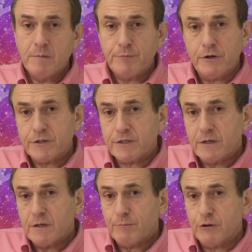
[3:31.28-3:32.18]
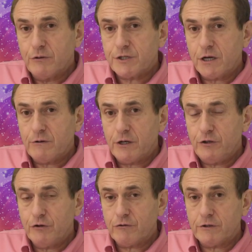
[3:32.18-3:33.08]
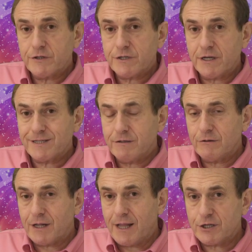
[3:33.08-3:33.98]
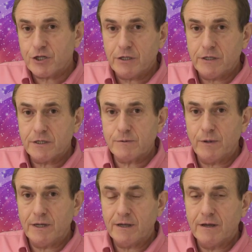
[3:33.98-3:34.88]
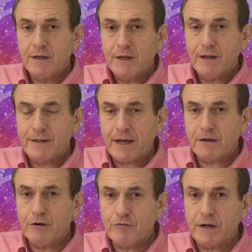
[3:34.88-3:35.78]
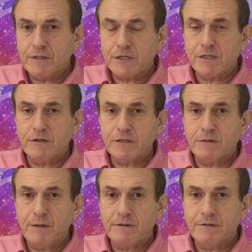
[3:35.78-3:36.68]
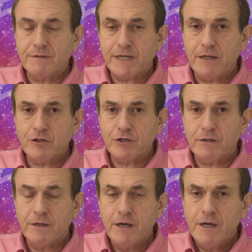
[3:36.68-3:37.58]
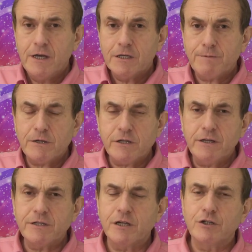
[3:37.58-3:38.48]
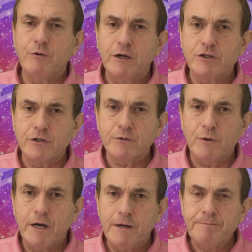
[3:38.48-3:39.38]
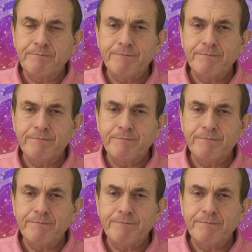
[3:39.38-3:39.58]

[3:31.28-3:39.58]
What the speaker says: But Pluto and Uranus are still clashing this week, and that can create a certain amount of tension, especially in situations where